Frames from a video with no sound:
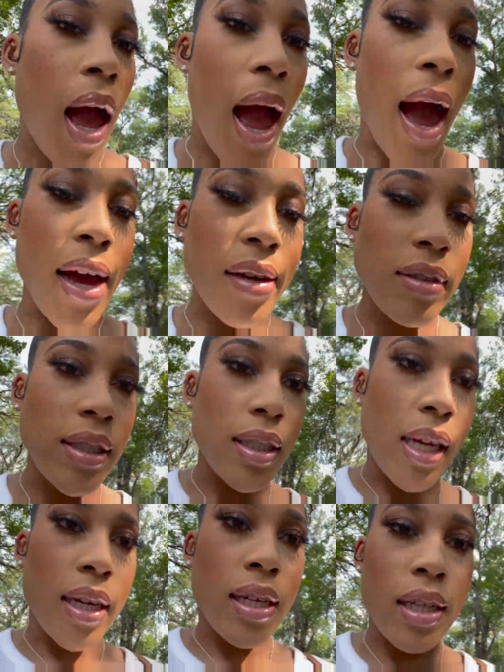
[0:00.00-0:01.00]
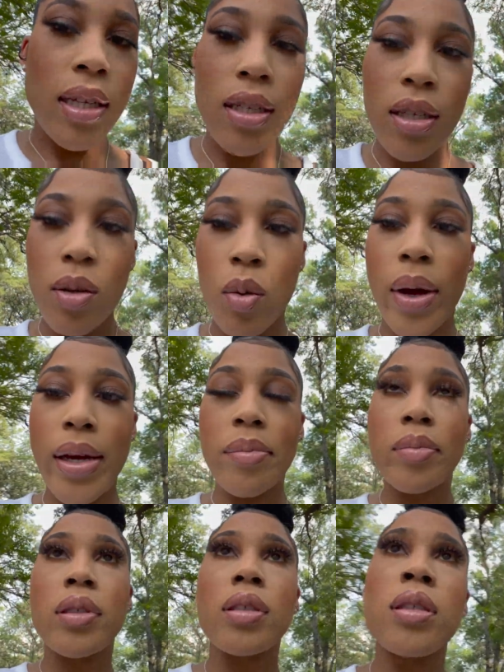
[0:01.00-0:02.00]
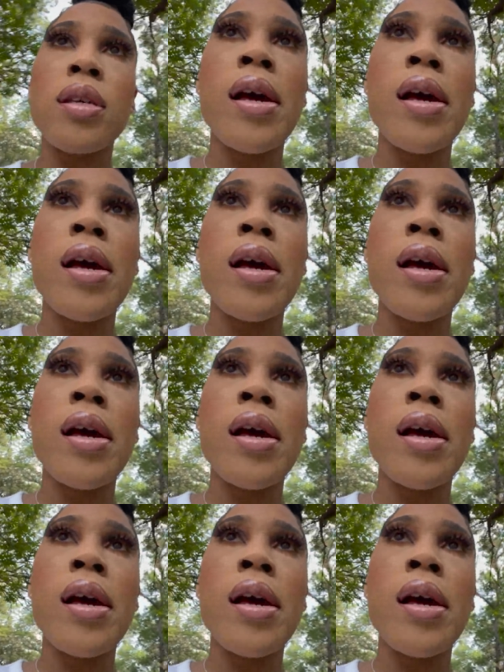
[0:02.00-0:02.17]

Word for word: I have these like cleansing wipes.